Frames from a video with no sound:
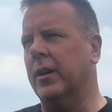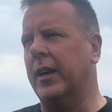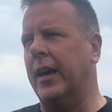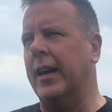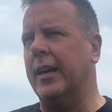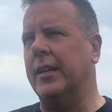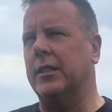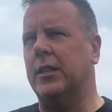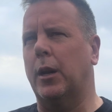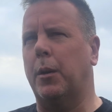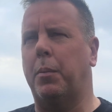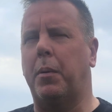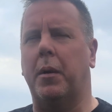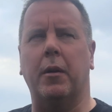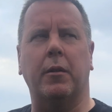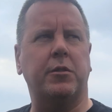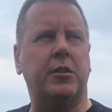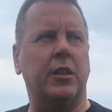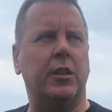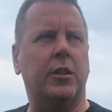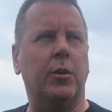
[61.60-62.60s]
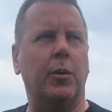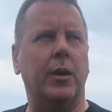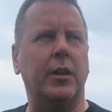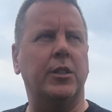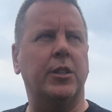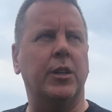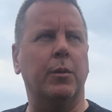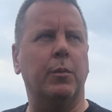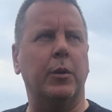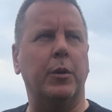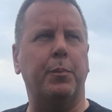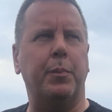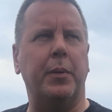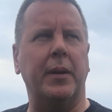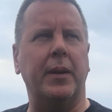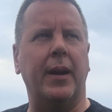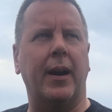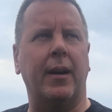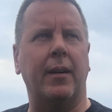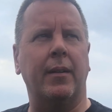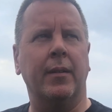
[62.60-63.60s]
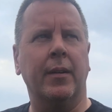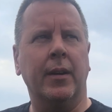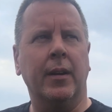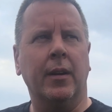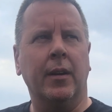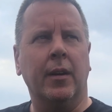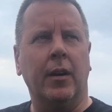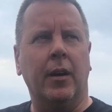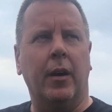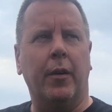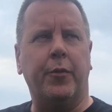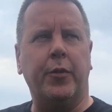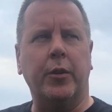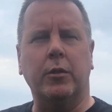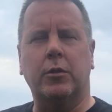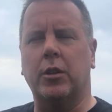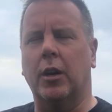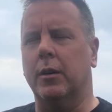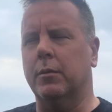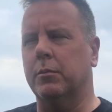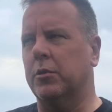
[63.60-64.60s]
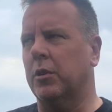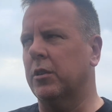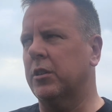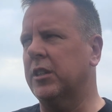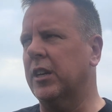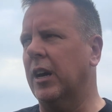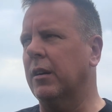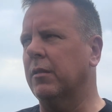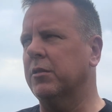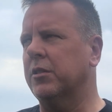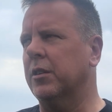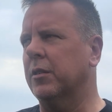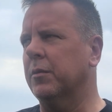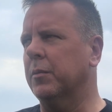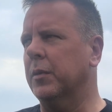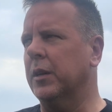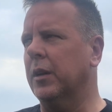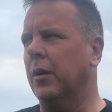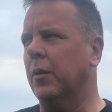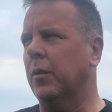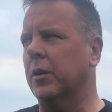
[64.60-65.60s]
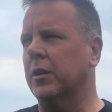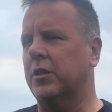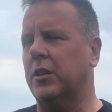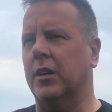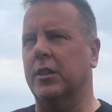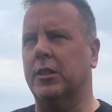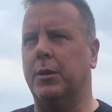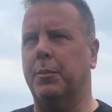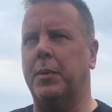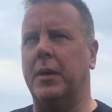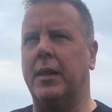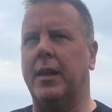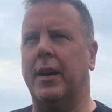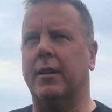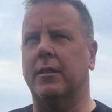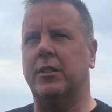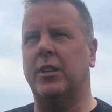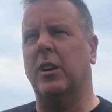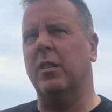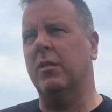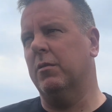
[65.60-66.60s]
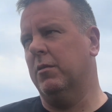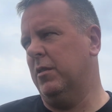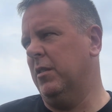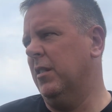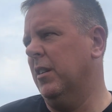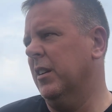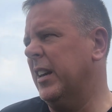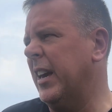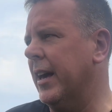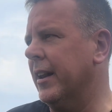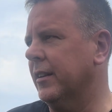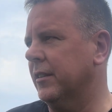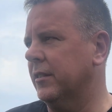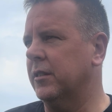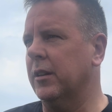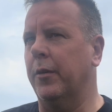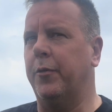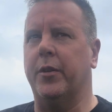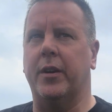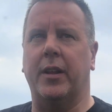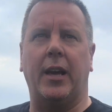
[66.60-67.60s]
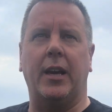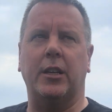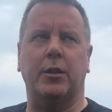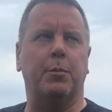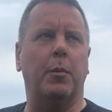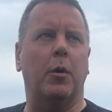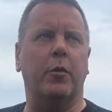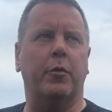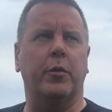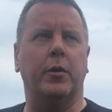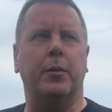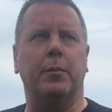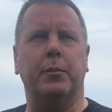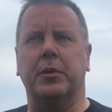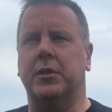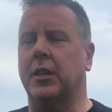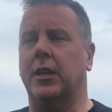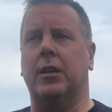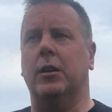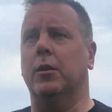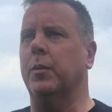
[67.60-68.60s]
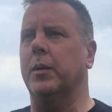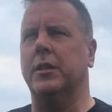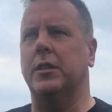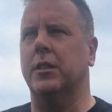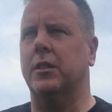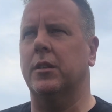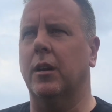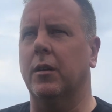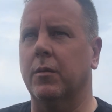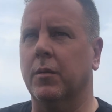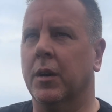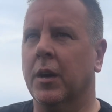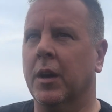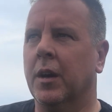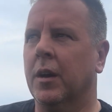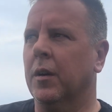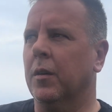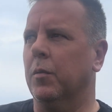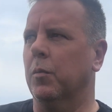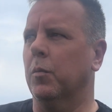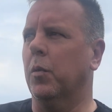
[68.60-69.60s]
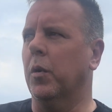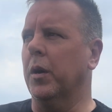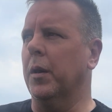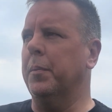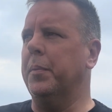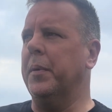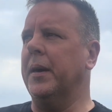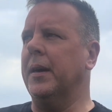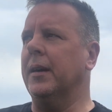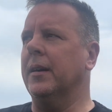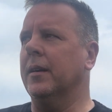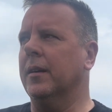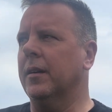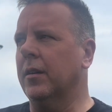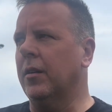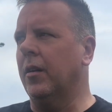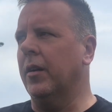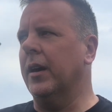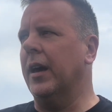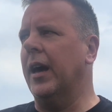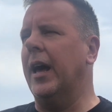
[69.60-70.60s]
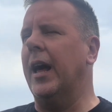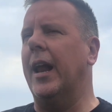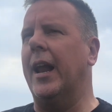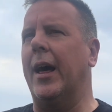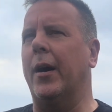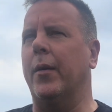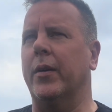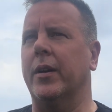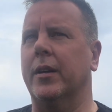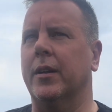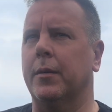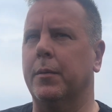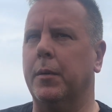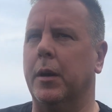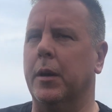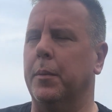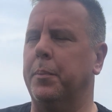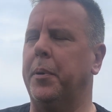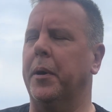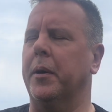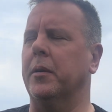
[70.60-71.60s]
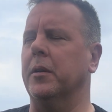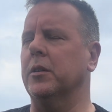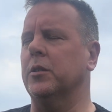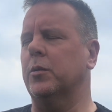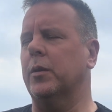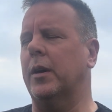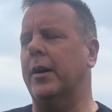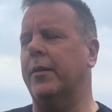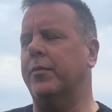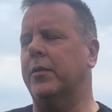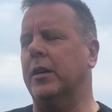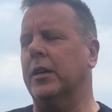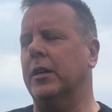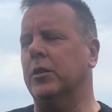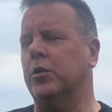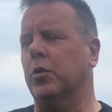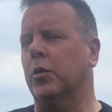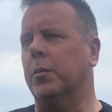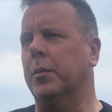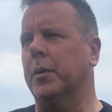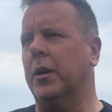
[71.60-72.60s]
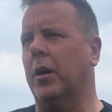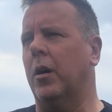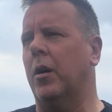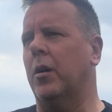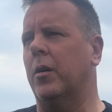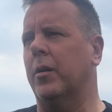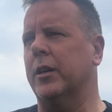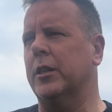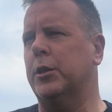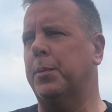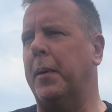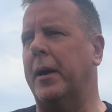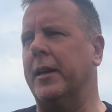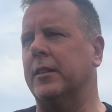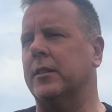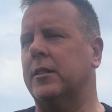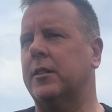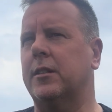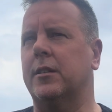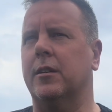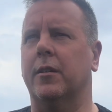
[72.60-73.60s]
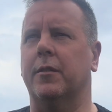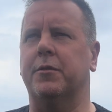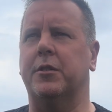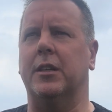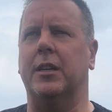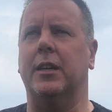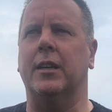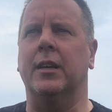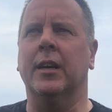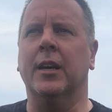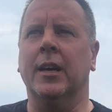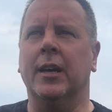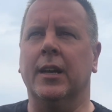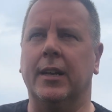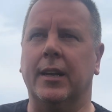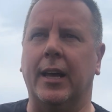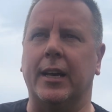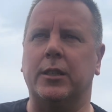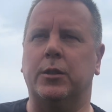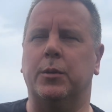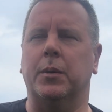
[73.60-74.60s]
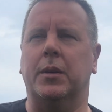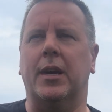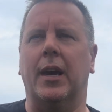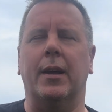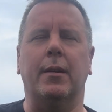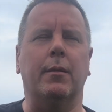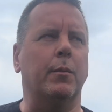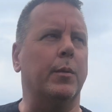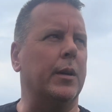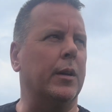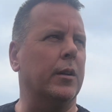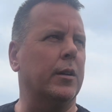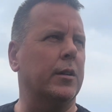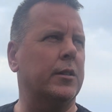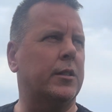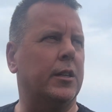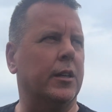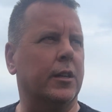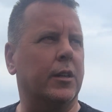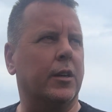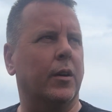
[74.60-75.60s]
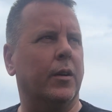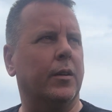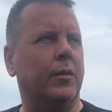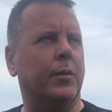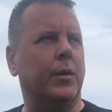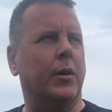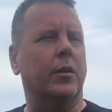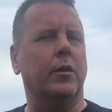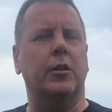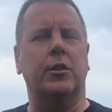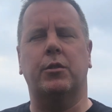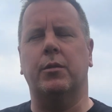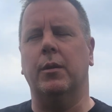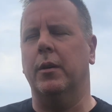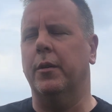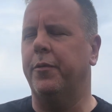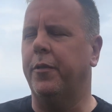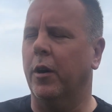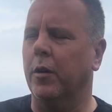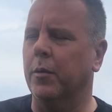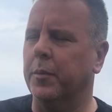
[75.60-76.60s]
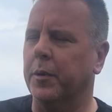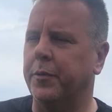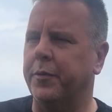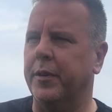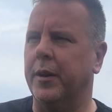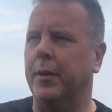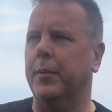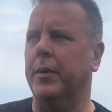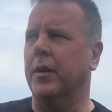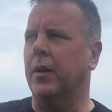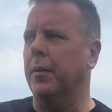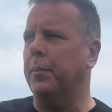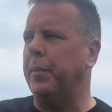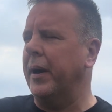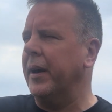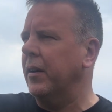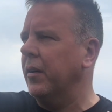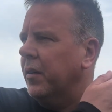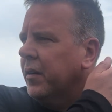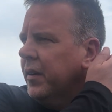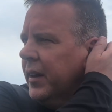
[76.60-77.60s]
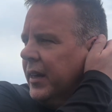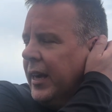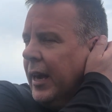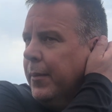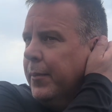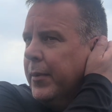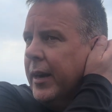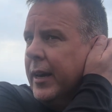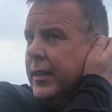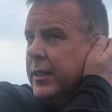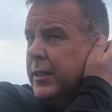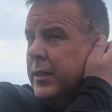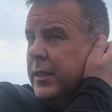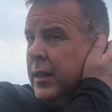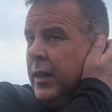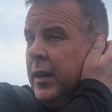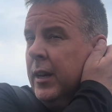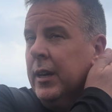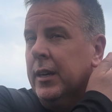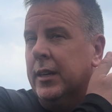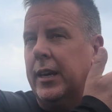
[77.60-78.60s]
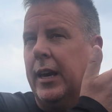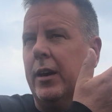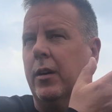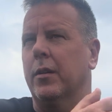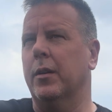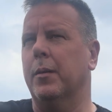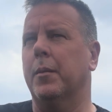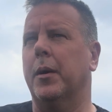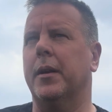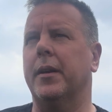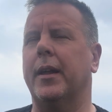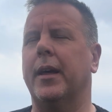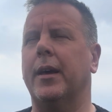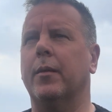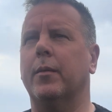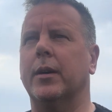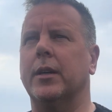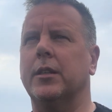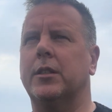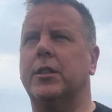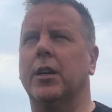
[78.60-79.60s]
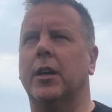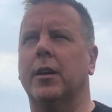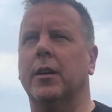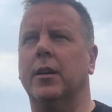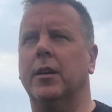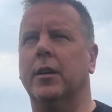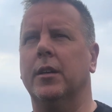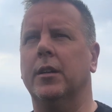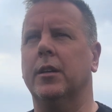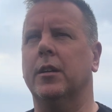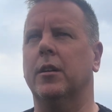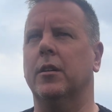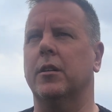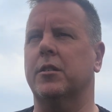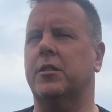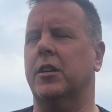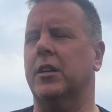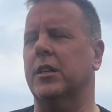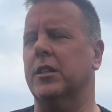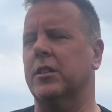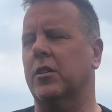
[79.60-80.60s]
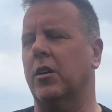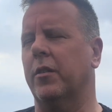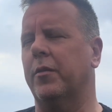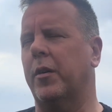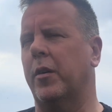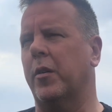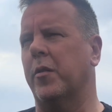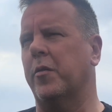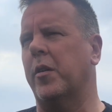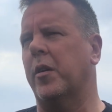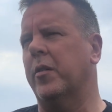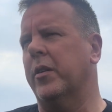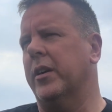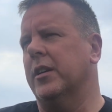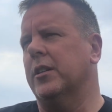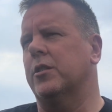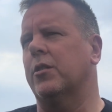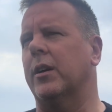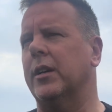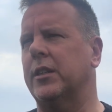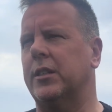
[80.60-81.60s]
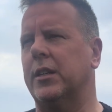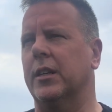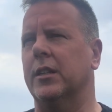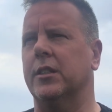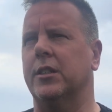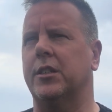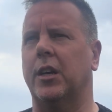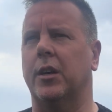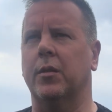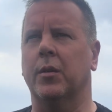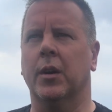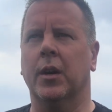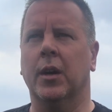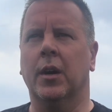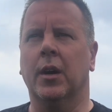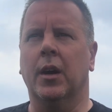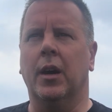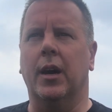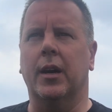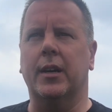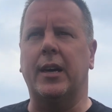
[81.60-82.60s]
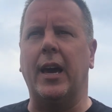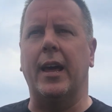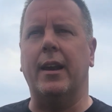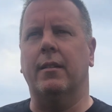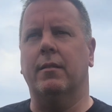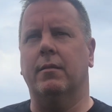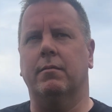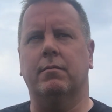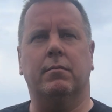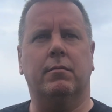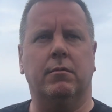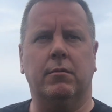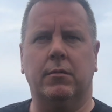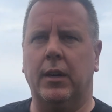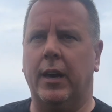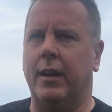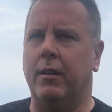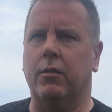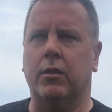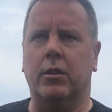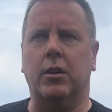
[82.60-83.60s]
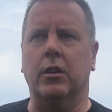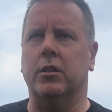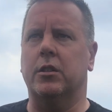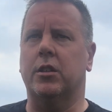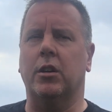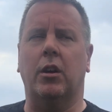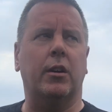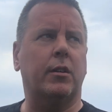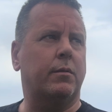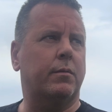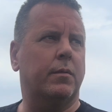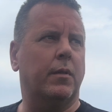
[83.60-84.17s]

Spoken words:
get into the playoff situation. We've been there a few times ourselves and we know what it's like to be there. So again, it's nothing against Malvern in particular, we just don't want to be like allowing an opponent to have the enjoyment at our expense. So obviously next weekend we look to go, and we've got a nice trip to Falmouth, and then we got a bank holiday game against Yate on the Monday, which it looks like it's got very, very interesting. So again, Yate are a good side,